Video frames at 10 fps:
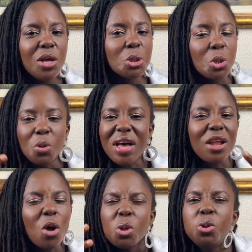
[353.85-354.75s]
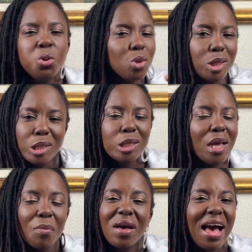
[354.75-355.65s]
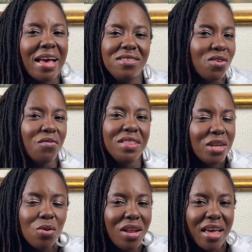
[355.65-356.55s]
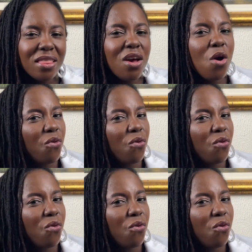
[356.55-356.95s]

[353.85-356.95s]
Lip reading: So you cannot use the same kinds of needle length